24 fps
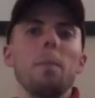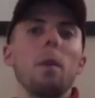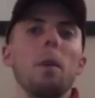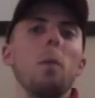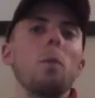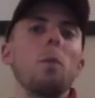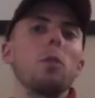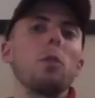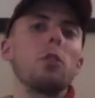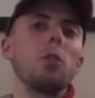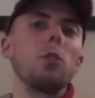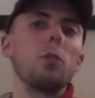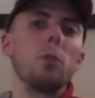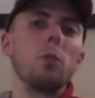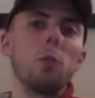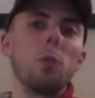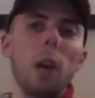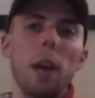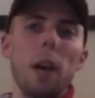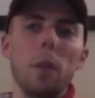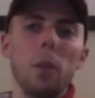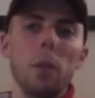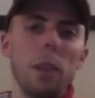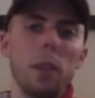I want you to
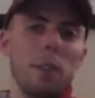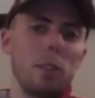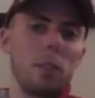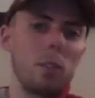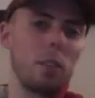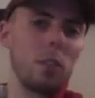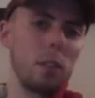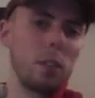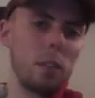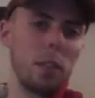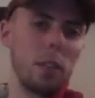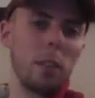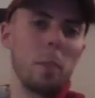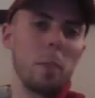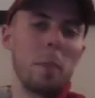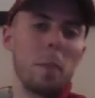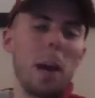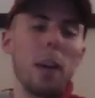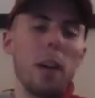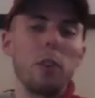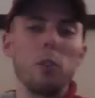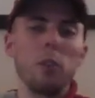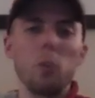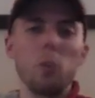ride whatever into
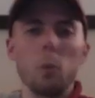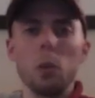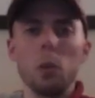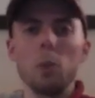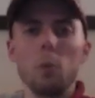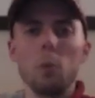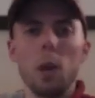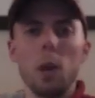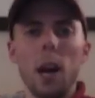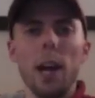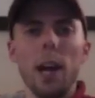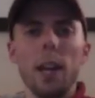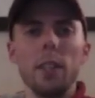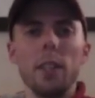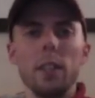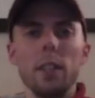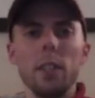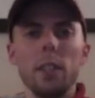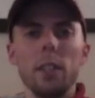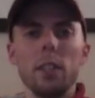battle you want to ride.